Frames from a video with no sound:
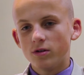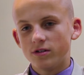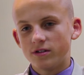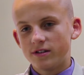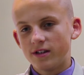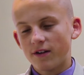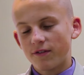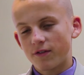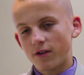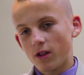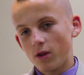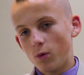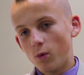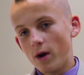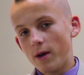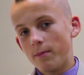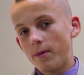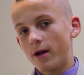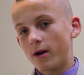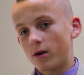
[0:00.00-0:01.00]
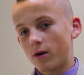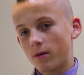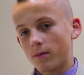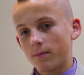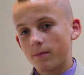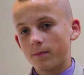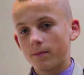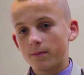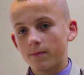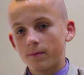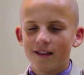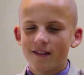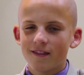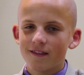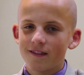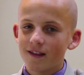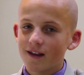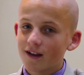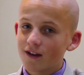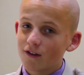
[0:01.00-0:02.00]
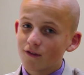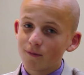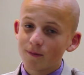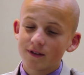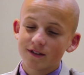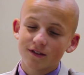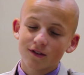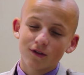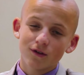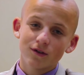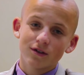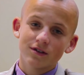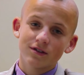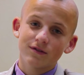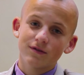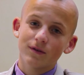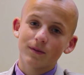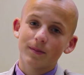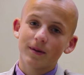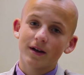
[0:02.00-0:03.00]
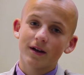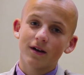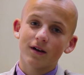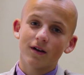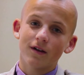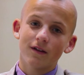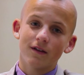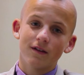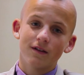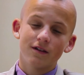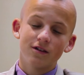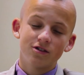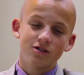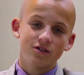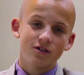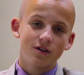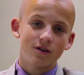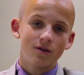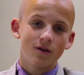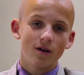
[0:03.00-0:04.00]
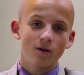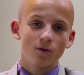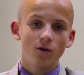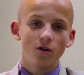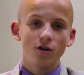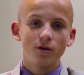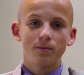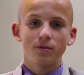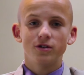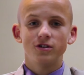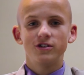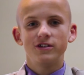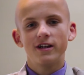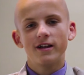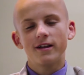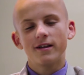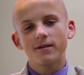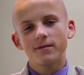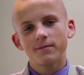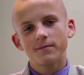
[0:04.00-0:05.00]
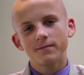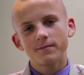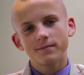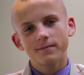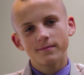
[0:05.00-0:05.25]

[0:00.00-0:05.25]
was definitely way better. Thank you, Miss Lawrence, for being on the show. I really appreciate it.